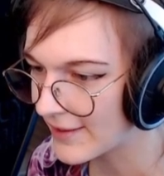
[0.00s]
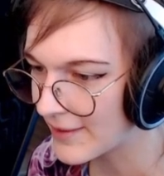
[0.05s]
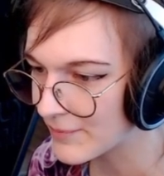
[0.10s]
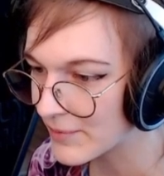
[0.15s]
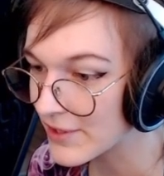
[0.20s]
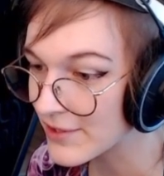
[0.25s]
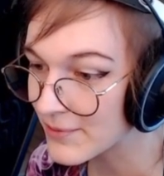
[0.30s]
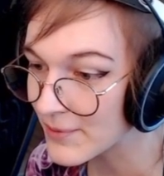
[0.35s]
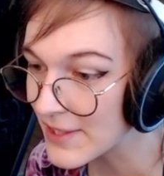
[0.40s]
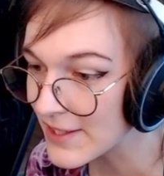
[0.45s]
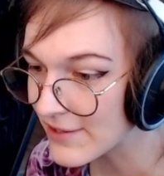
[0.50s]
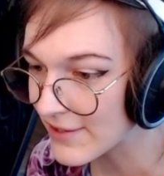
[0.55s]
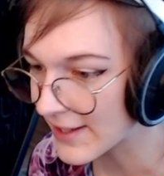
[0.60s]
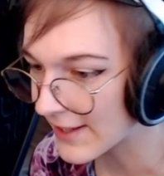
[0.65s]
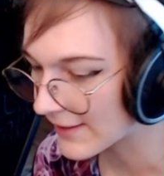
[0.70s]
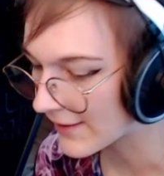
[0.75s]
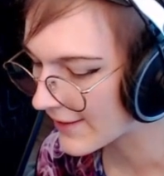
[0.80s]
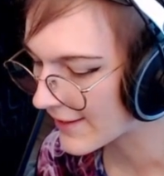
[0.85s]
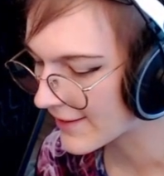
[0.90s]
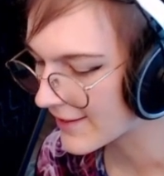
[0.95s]
Because we need to
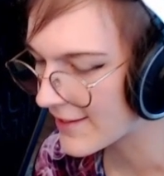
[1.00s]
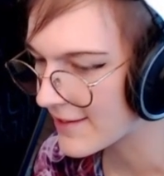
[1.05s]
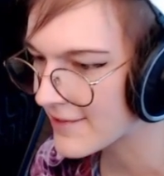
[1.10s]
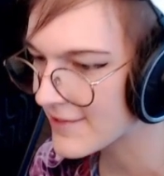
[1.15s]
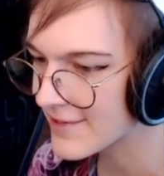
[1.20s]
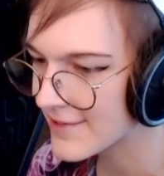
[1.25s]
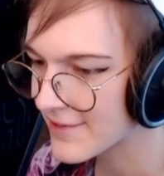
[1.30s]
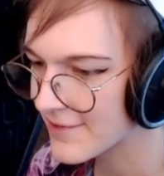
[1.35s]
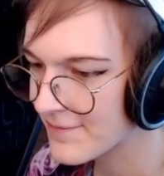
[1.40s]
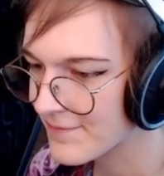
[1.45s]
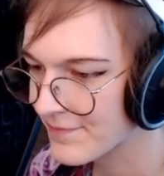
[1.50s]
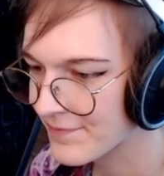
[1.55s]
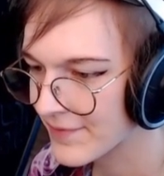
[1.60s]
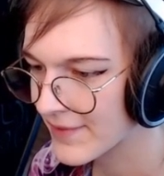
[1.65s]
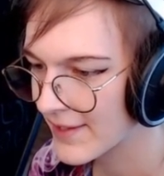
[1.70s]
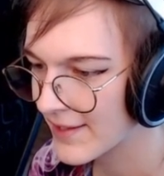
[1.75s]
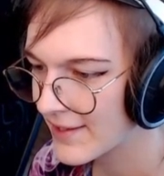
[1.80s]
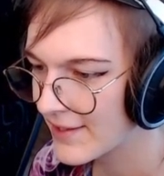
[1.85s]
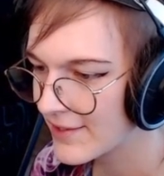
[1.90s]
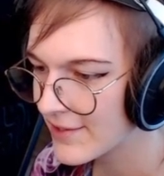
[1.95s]
handle that case.
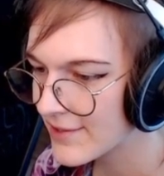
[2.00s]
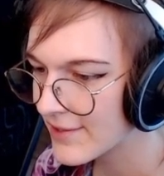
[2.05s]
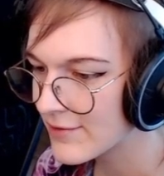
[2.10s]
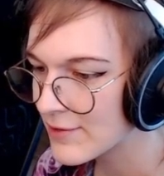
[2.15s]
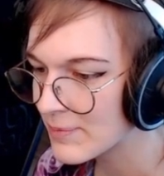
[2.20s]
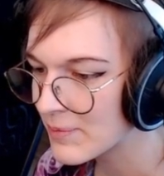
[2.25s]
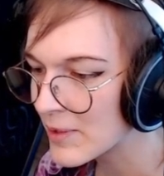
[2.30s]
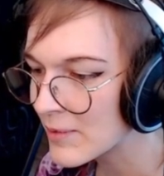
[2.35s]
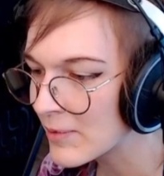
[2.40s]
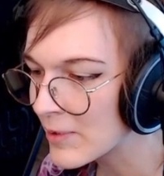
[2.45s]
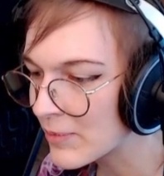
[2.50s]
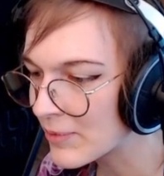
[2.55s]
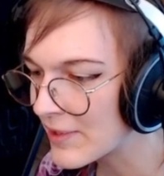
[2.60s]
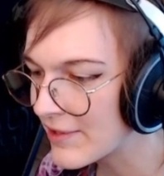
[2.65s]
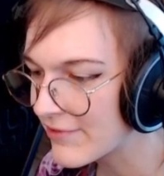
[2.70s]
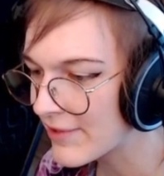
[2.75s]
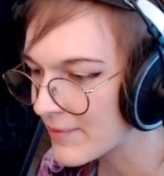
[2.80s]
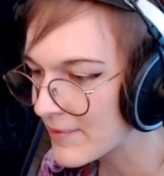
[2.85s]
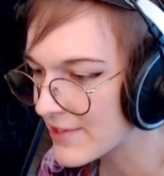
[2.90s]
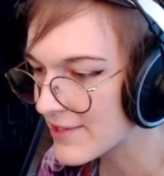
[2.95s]
So if spawnable
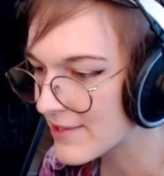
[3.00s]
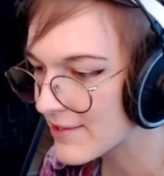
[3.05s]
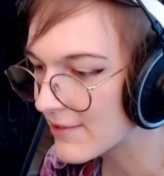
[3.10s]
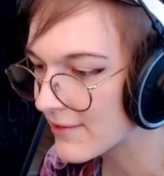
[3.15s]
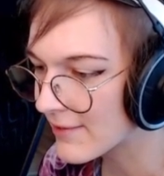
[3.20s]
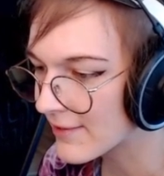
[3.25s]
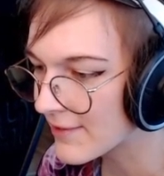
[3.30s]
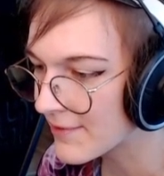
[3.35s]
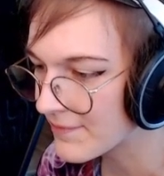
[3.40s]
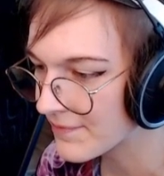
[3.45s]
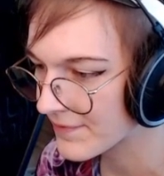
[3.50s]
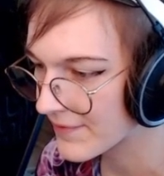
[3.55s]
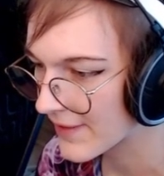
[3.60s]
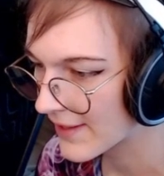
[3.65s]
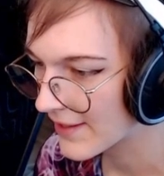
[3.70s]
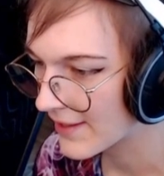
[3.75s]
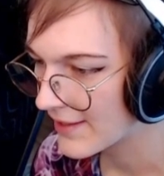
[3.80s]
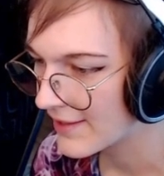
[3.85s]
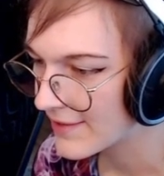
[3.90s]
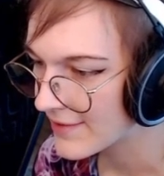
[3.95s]
prefab is null,
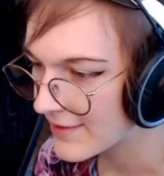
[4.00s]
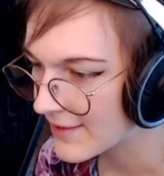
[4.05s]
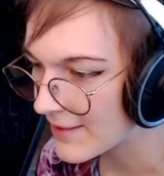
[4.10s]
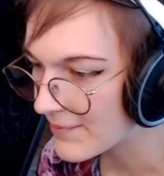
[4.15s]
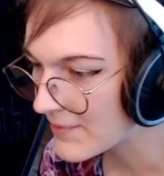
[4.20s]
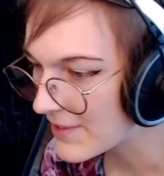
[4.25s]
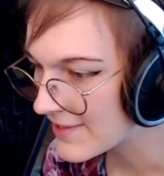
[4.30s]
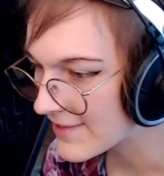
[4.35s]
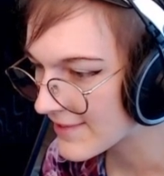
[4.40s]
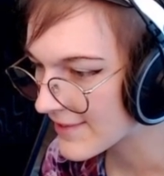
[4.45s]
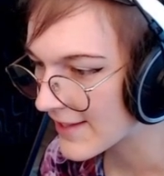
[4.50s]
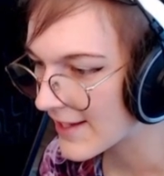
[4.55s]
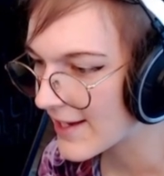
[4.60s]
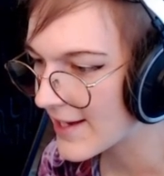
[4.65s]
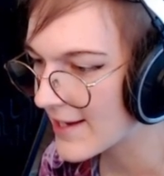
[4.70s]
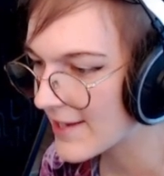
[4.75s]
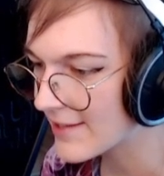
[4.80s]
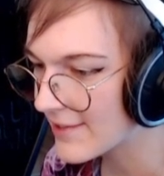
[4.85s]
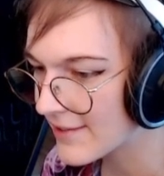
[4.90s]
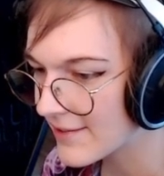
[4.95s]
that means
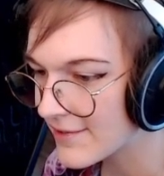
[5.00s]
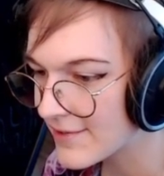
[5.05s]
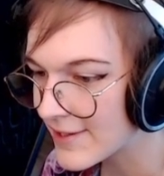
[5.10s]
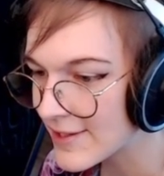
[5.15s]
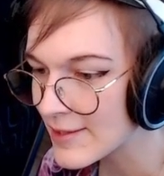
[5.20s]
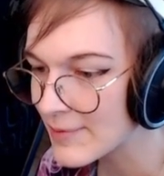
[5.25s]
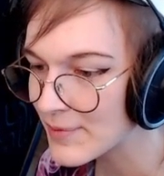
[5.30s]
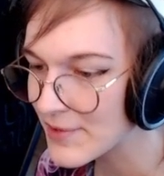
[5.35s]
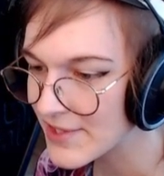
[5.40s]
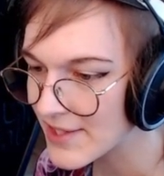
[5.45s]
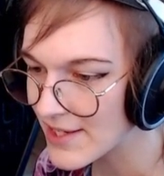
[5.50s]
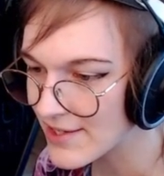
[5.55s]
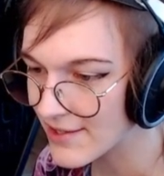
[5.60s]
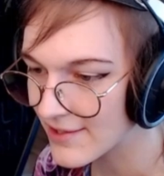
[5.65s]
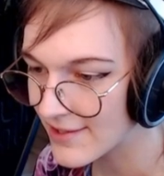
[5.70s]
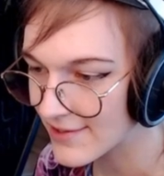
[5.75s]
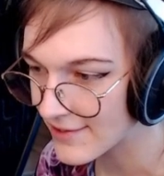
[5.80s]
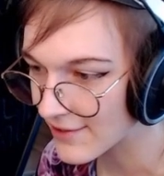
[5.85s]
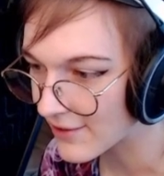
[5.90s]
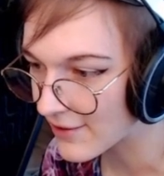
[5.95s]
that this position
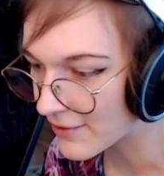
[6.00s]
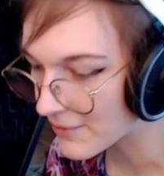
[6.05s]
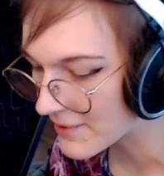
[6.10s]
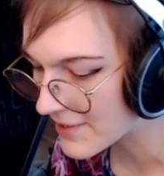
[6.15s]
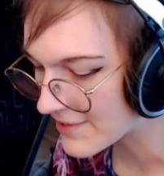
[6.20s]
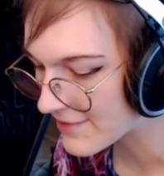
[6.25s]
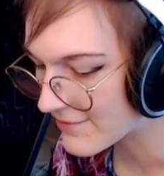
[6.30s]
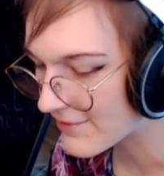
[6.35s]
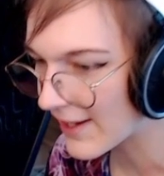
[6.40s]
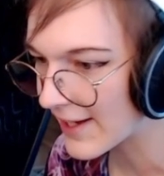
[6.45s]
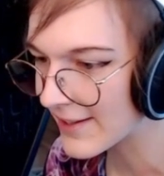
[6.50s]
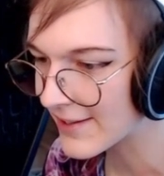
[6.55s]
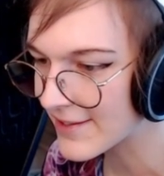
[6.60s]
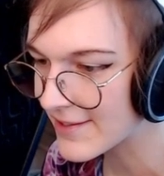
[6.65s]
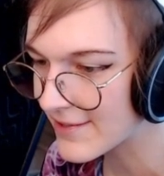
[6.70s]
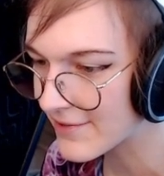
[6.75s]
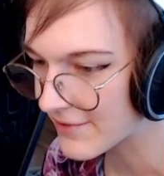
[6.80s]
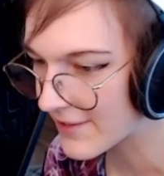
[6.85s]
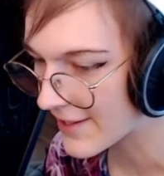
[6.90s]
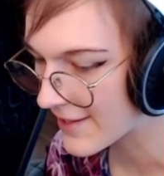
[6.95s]
is always
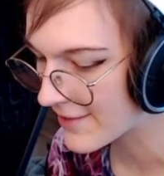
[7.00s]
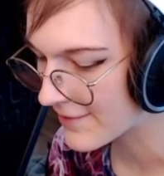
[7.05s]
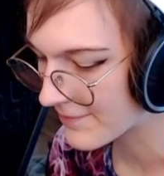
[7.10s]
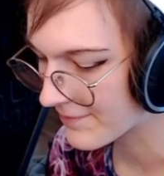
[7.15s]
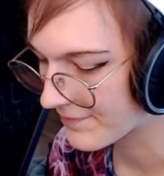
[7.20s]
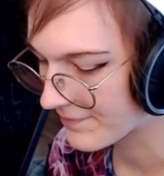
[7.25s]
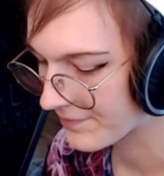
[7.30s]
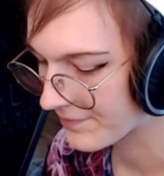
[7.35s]
valid, right?